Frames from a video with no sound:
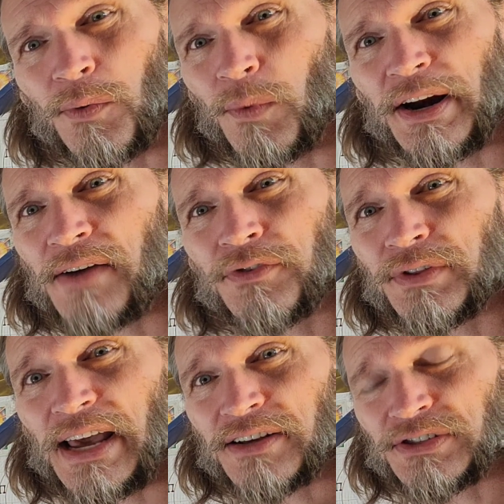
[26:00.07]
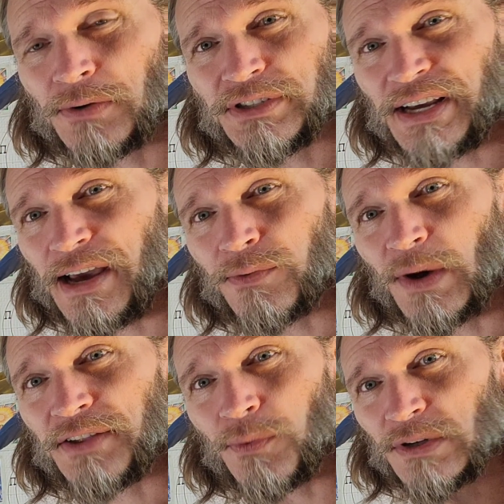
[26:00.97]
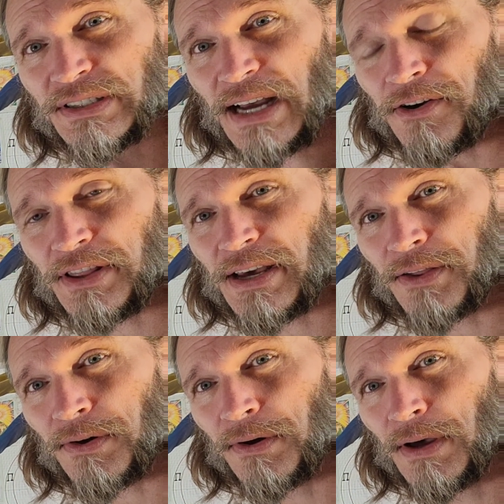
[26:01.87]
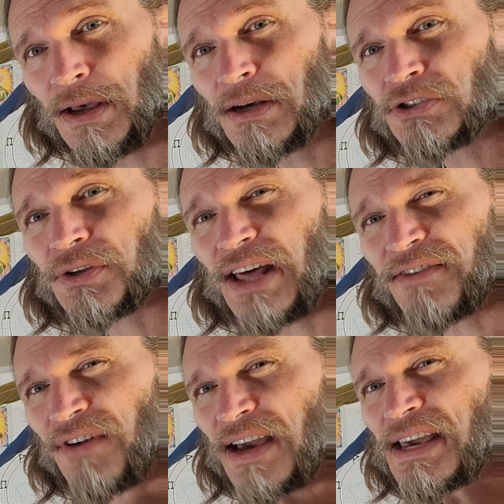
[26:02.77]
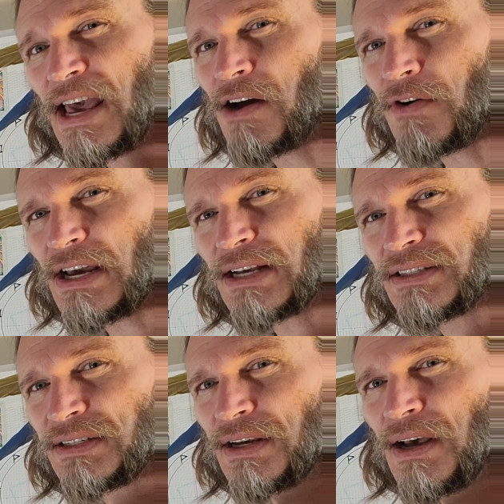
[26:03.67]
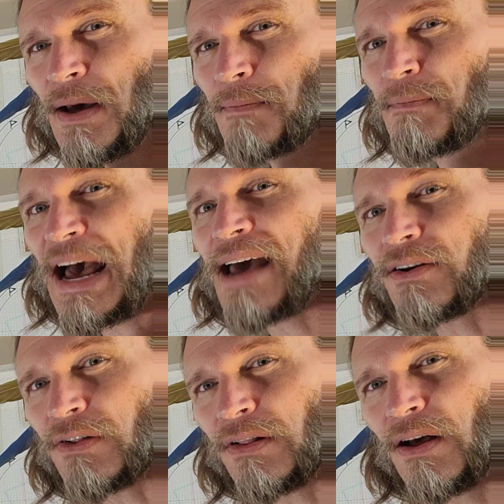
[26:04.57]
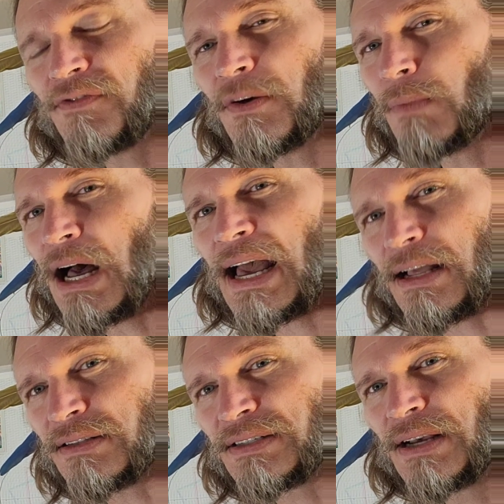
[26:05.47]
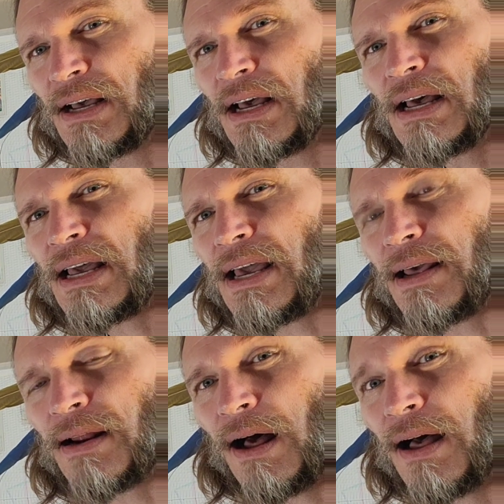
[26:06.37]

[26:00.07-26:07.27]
whatever they associate with, one side or the other. So that vicarious battle of the minds, it